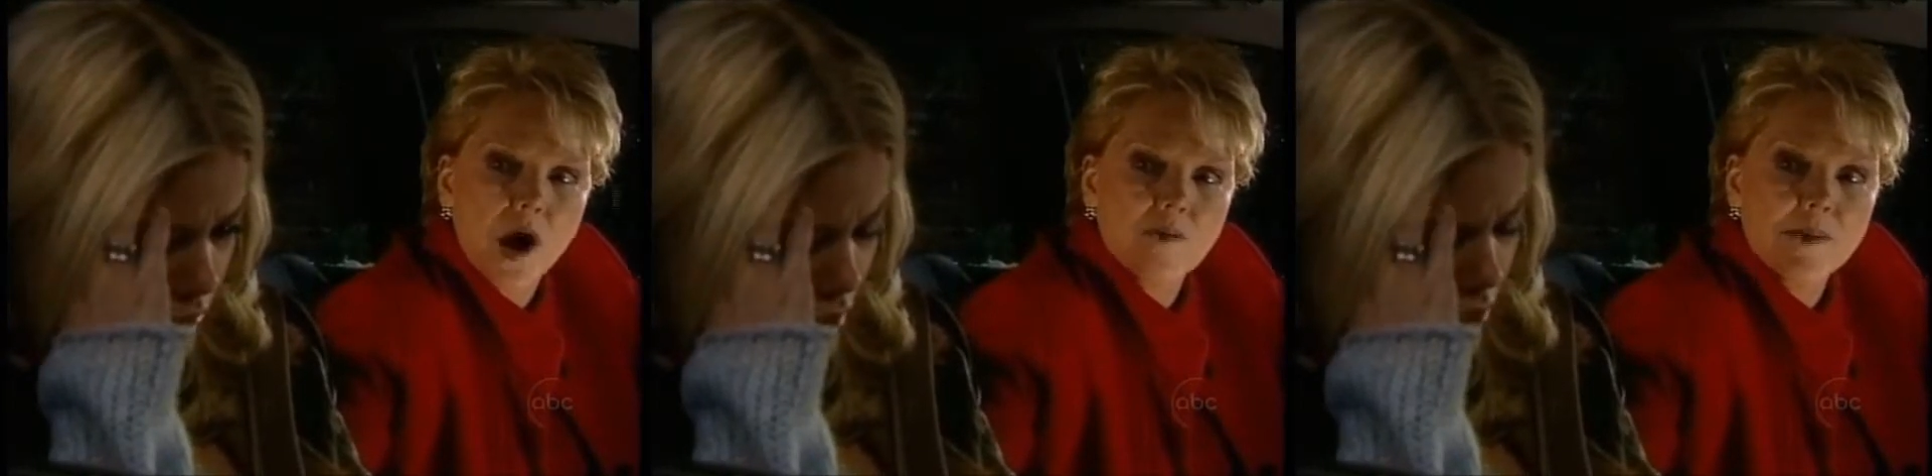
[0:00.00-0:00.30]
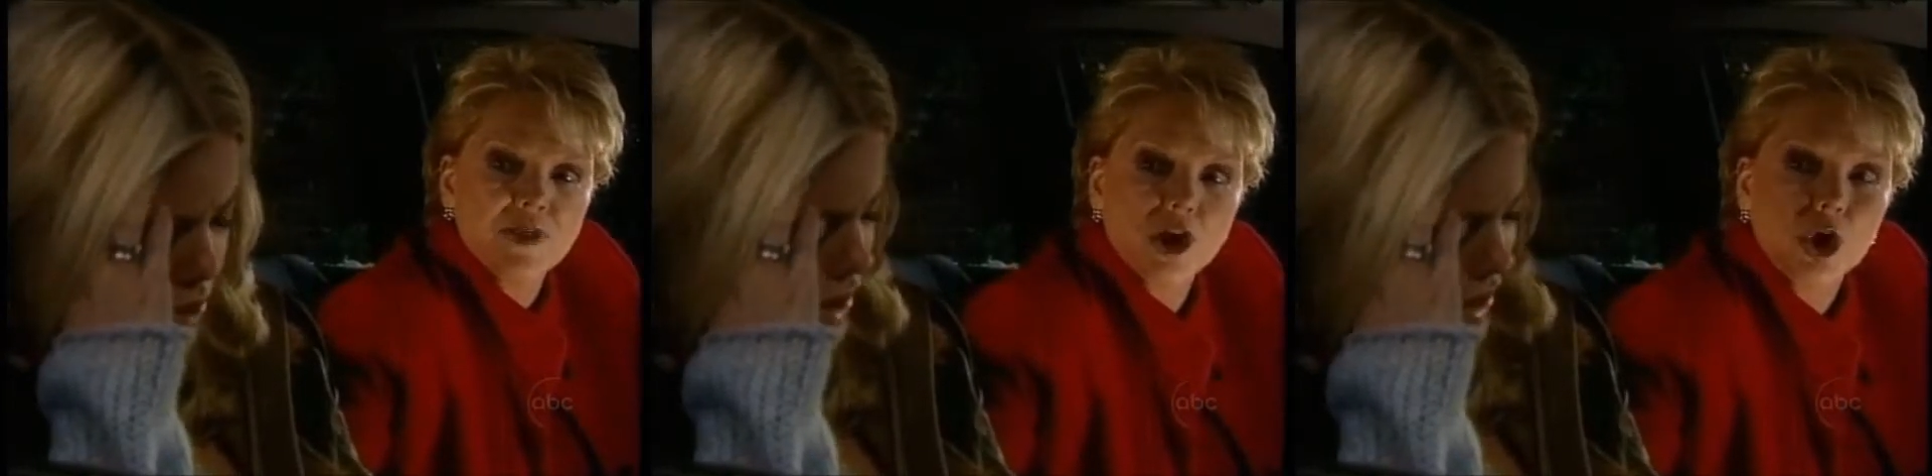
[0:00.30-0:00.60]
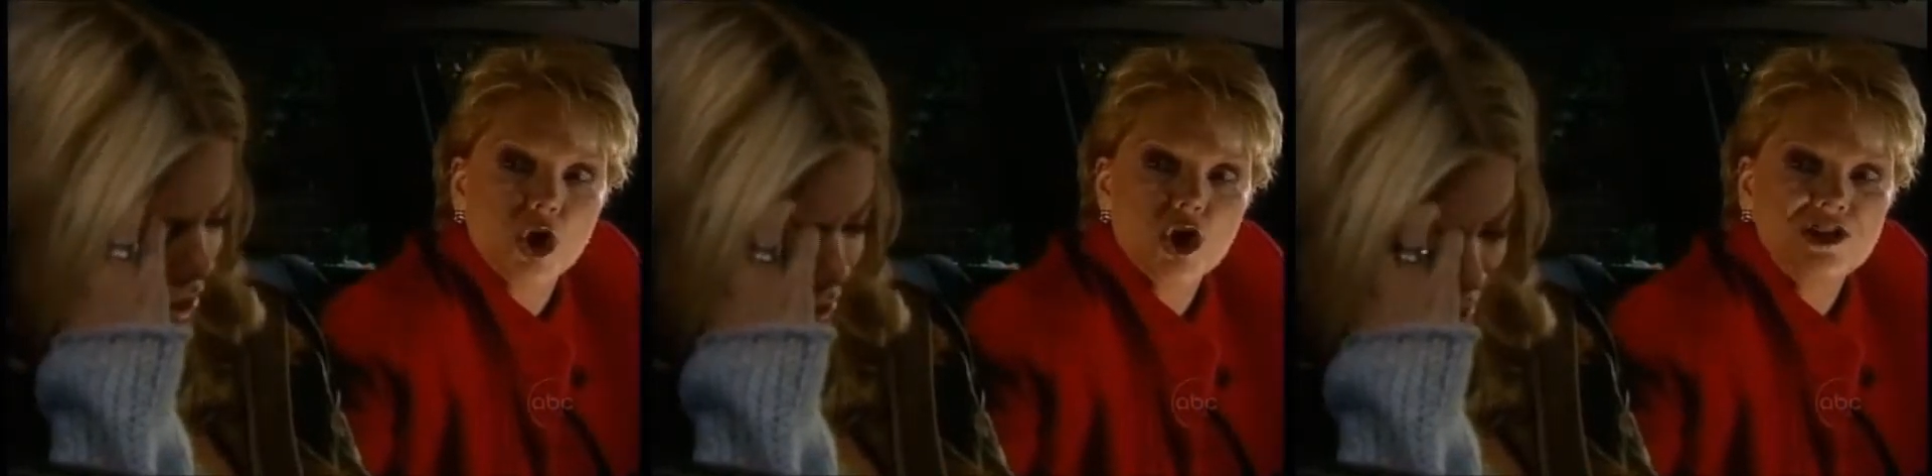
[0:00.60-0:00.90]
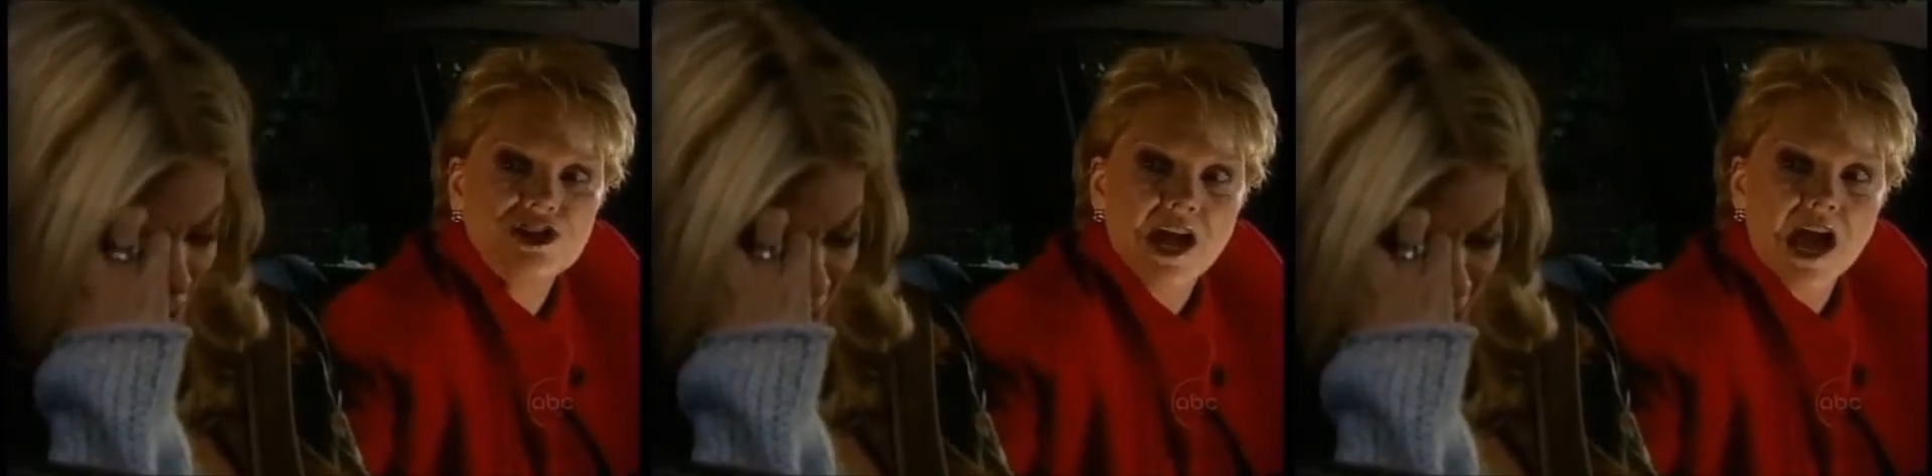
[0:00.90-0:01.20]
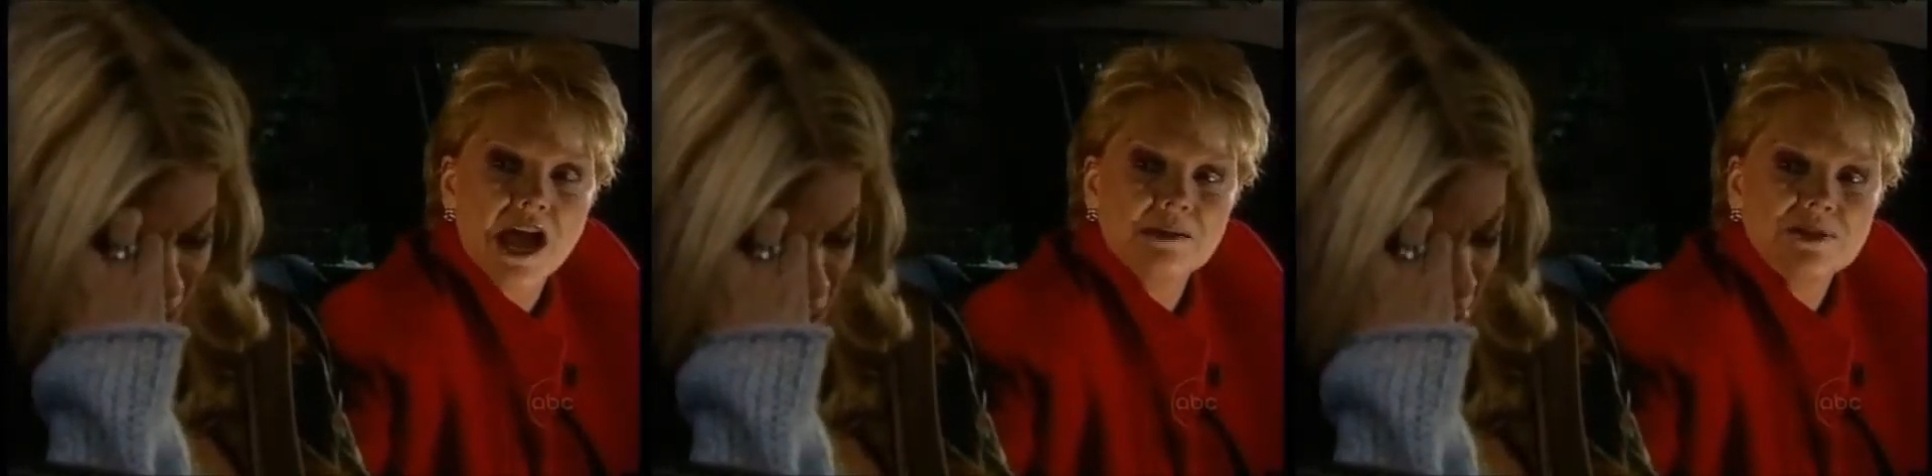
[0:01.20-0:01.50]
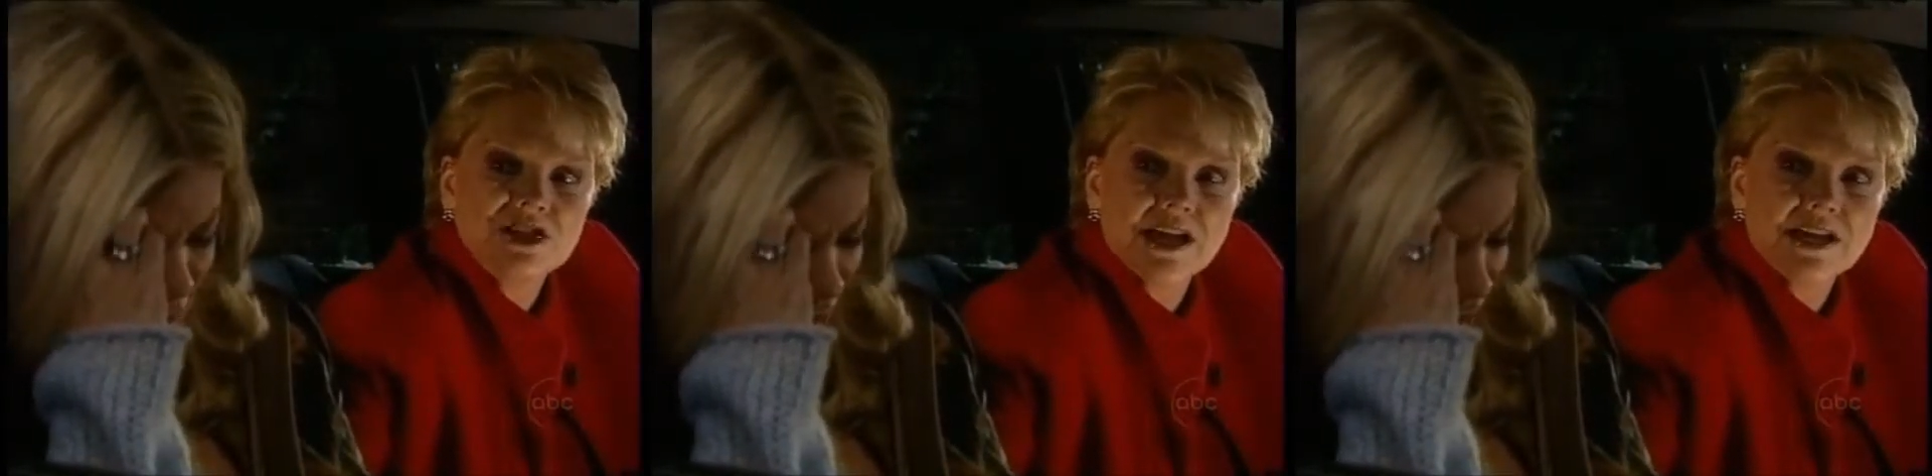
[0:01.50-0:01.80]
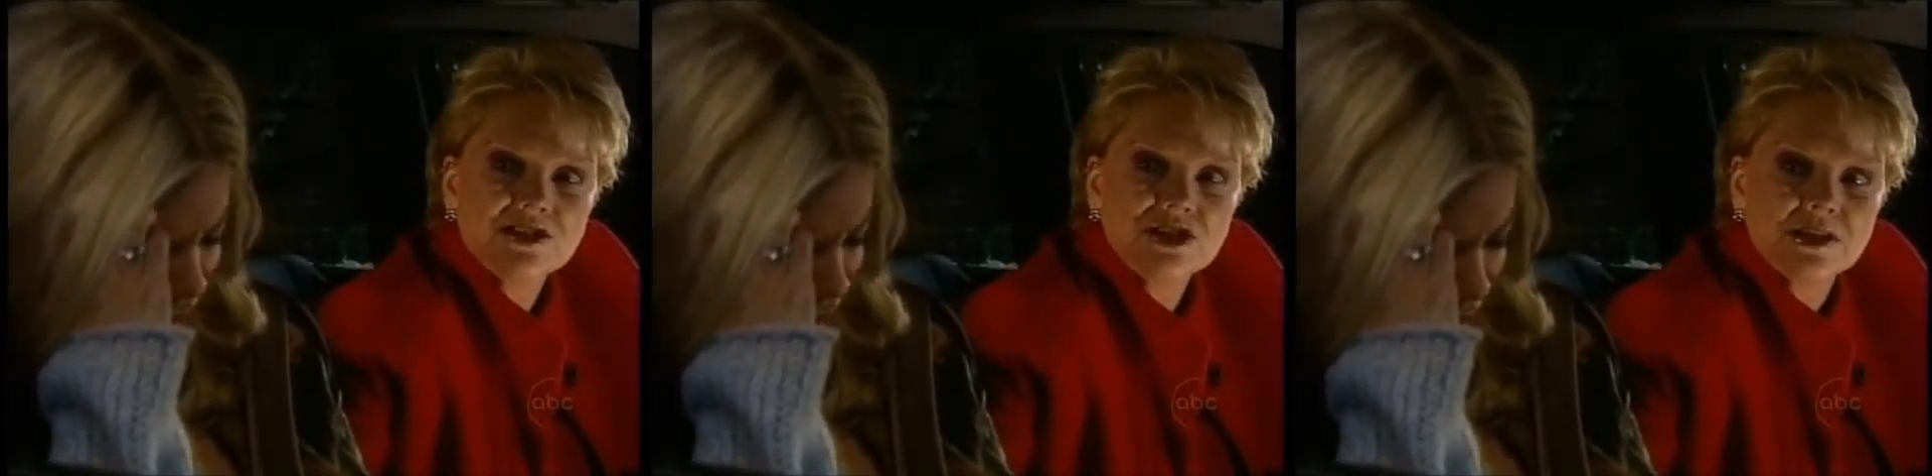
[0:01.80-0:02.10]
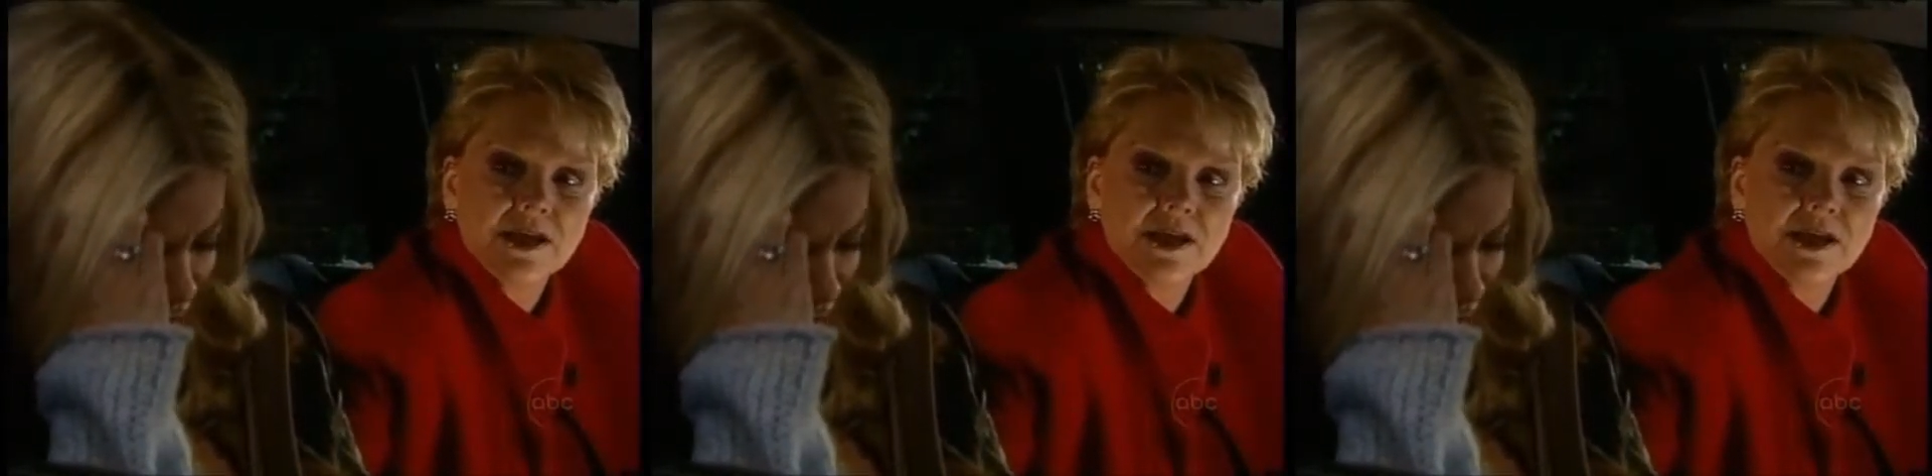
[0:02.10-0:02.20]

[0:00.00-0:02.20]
Remember the good times, Tess?